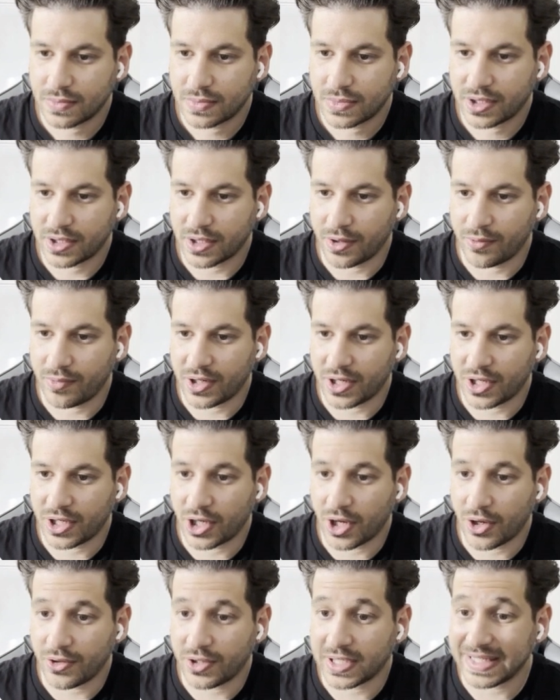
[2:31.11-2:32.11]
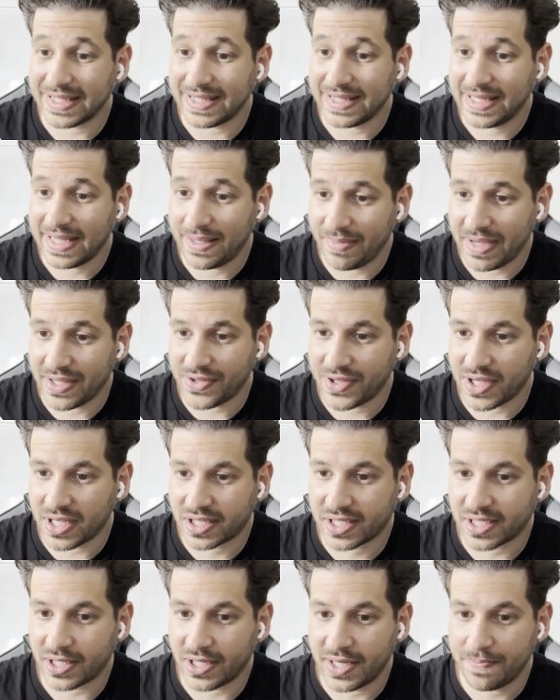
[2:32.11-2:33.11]
So we're going to go to limit
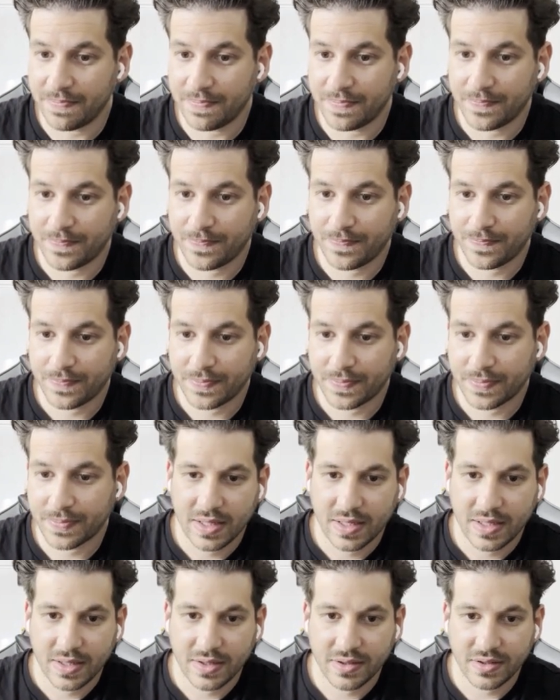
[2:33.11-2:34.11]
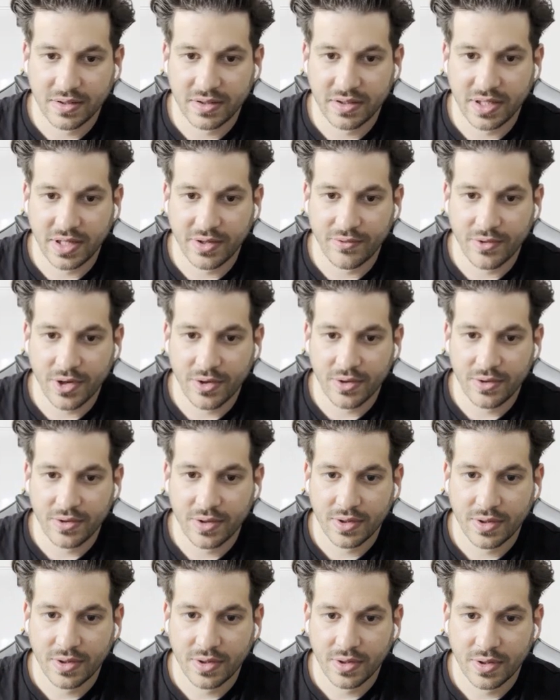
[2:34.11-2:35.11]
this time,
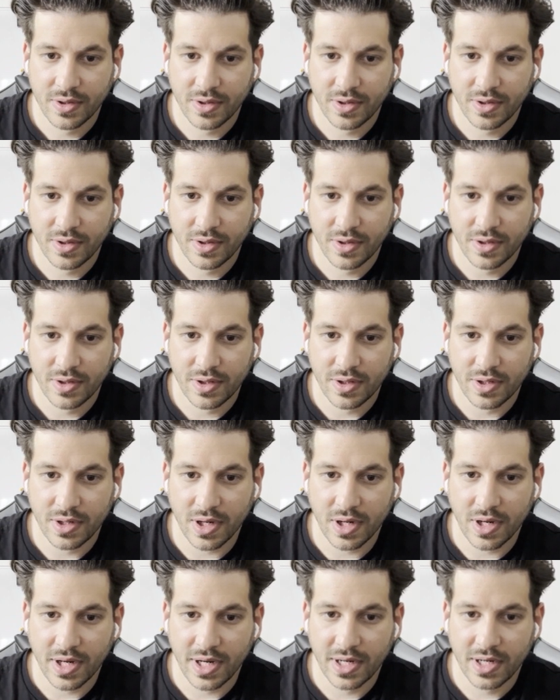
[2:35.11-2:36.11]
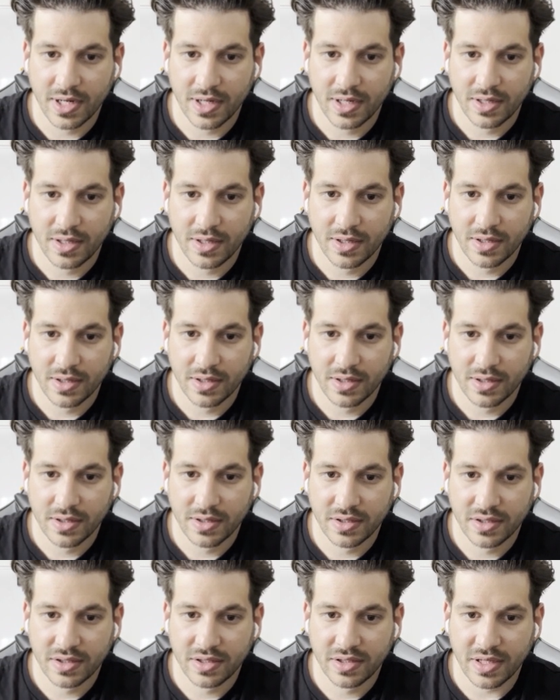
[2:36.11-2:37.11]

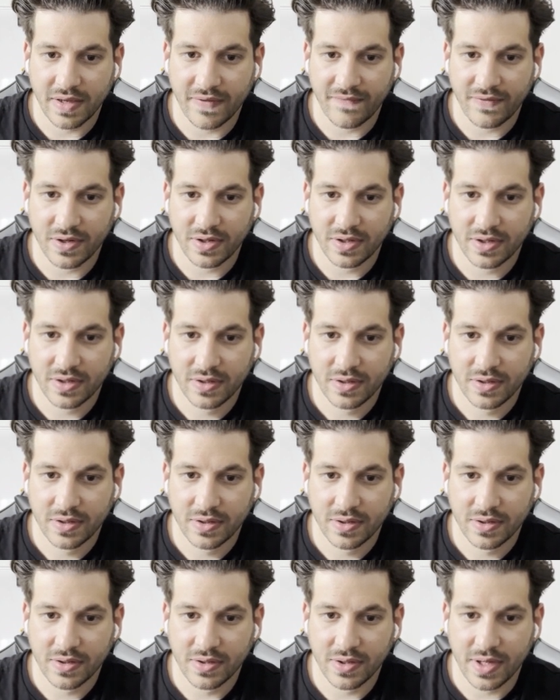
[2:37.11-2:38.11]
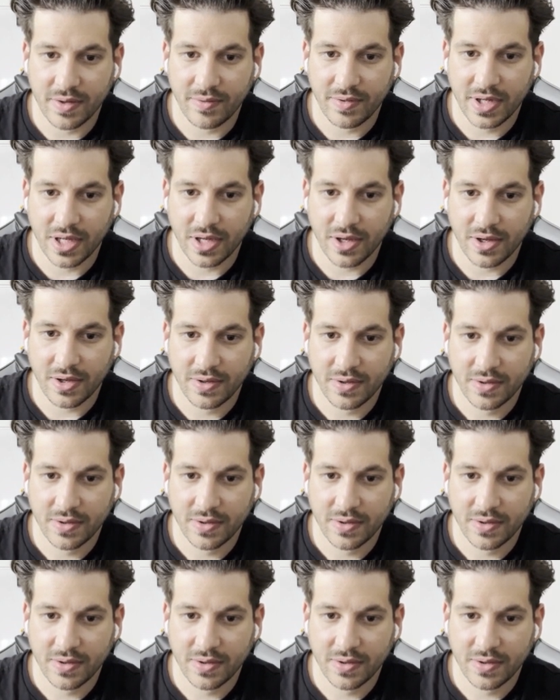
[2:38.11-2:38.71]
097. There we go.